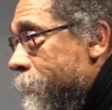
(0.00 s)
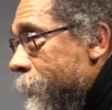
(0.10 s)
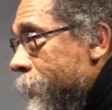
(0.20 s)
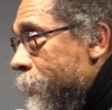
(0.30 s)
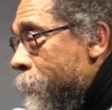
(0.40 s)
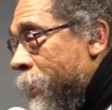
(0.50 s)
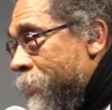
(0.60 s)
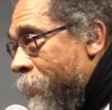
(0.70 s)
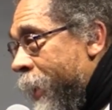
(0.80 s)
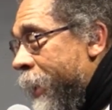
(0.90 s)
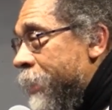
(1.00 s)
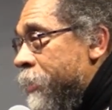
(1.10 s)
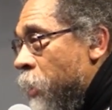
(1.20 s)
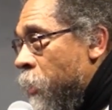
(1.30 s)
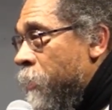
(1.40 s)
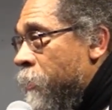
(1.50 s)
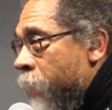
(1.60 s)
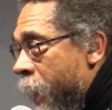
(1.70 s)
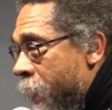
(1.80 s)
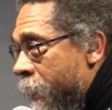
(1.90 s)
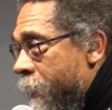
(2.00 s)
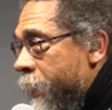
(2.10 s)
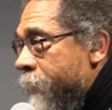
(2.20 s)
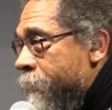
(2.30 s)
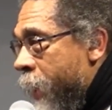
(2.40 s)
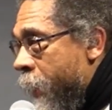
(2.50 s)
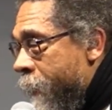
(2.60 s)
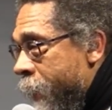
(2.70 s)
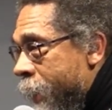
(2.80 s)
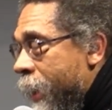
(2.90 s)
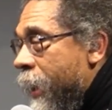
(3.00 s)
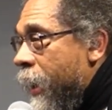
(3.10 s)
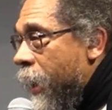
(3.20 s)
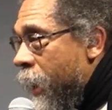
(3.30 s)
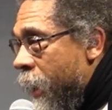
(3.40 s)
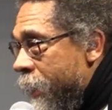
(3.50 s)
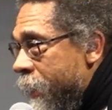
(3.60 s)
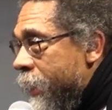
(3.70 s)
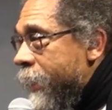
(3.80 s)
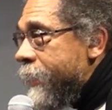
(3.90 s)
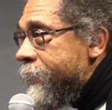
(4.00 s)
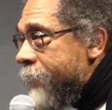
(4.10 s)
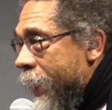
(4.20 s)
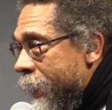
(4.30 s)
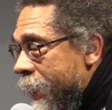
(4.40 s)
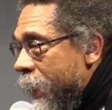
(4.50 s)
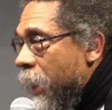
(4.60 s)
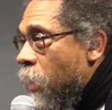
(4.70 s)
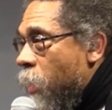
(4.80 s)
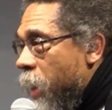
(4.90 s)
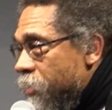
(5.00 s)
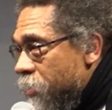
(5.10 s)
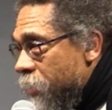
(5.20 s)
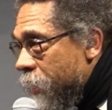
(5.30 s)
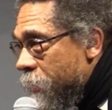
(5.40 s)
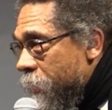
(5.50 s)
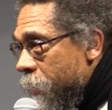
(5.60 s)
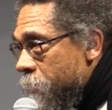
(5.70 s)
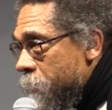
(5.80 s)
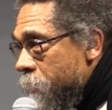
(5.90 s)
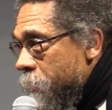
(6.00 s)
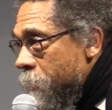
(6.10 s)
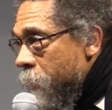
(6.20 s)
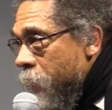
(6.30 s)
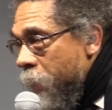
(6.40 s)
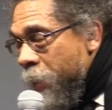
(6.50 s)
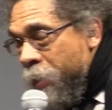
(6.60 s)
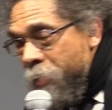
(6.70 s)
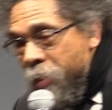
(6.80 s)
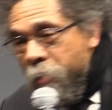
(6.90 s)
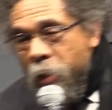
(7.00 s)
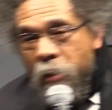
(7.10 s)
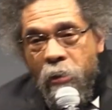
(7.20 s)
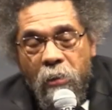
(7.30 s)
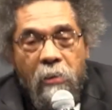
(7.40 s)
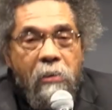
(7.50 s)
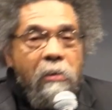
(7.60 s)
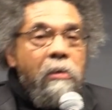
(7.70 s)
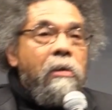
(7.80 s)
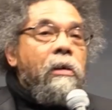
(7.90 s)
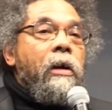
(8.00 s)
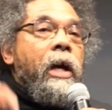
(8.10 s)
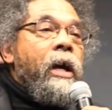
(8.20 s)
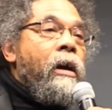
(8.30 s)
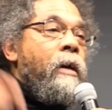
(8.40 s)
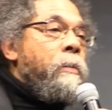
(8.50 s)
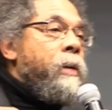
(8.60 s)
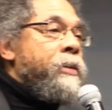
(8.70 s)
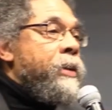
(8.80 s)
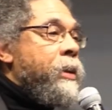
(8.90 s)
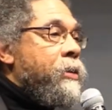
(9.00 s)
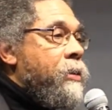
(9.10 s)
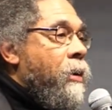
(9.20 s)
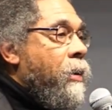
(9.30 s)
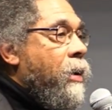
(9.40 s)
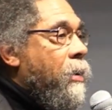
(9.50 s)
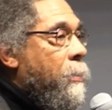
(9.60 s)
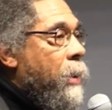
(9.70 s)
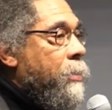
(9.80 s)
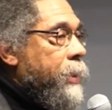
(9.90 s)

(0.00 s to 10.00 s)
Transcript: must raise those very, very unsettling questions. And when we look at our present historical moment